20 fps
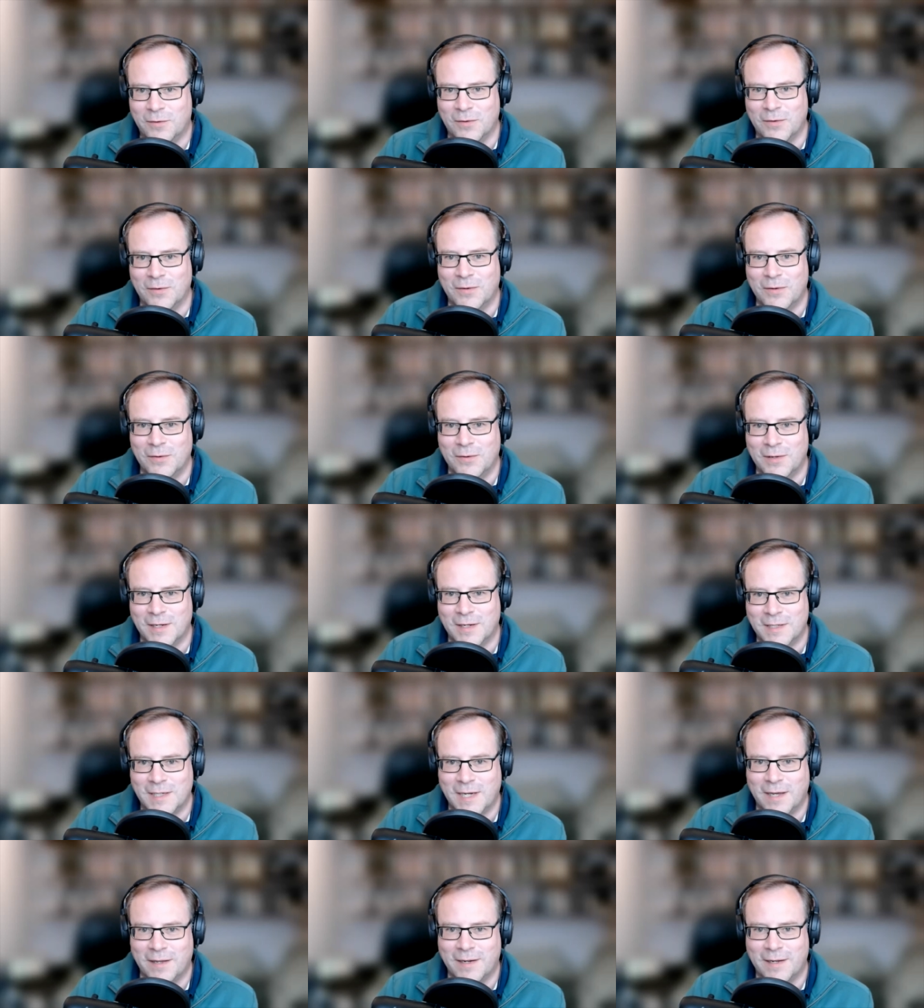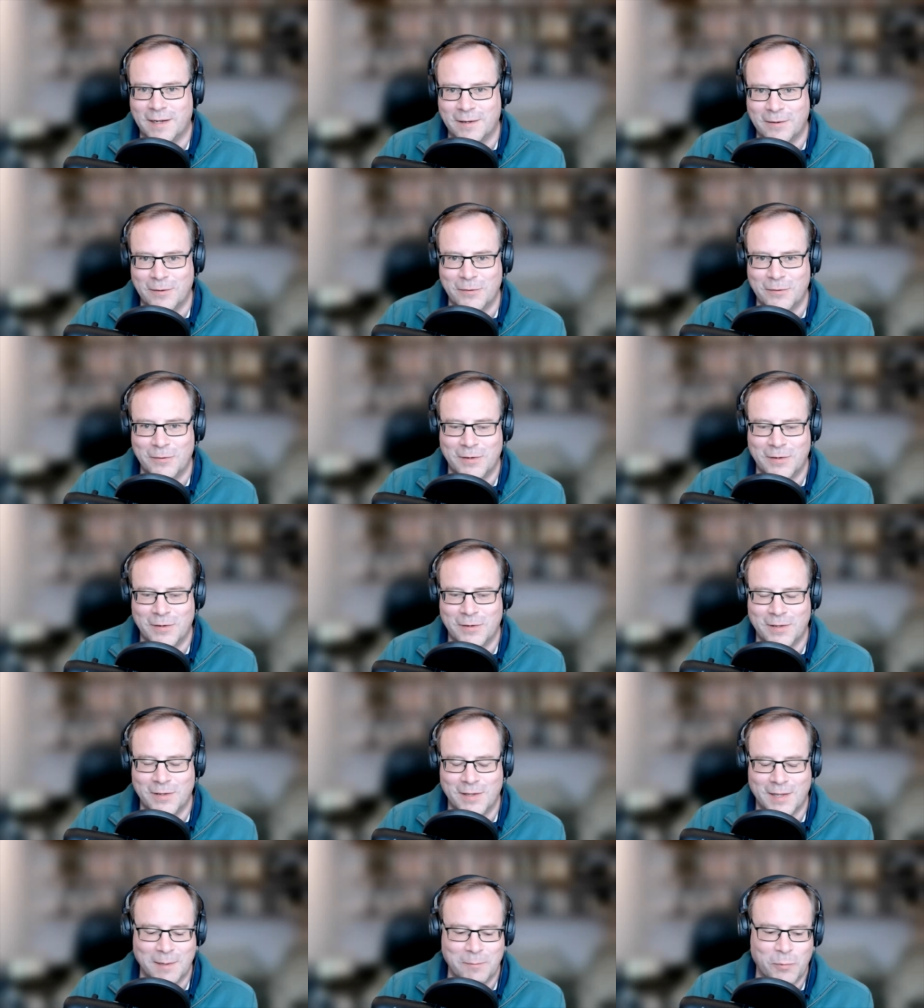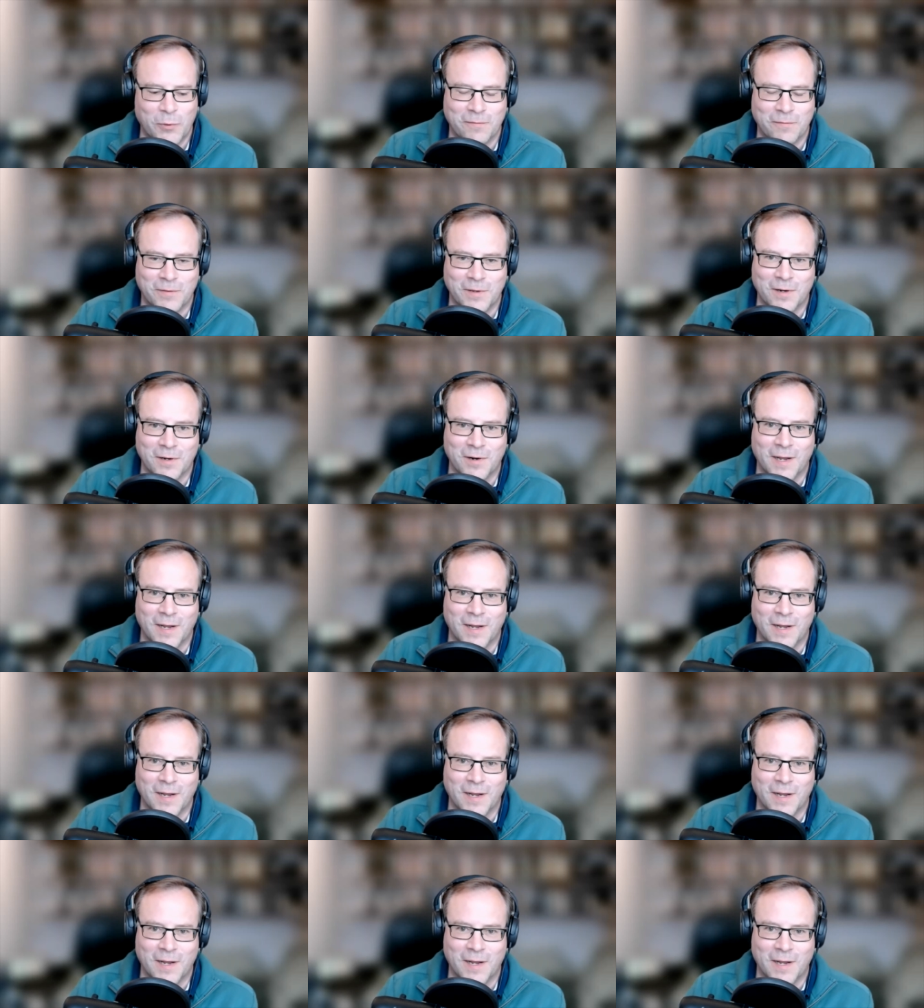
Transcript: Who do they shout at? Who do they point the finger at?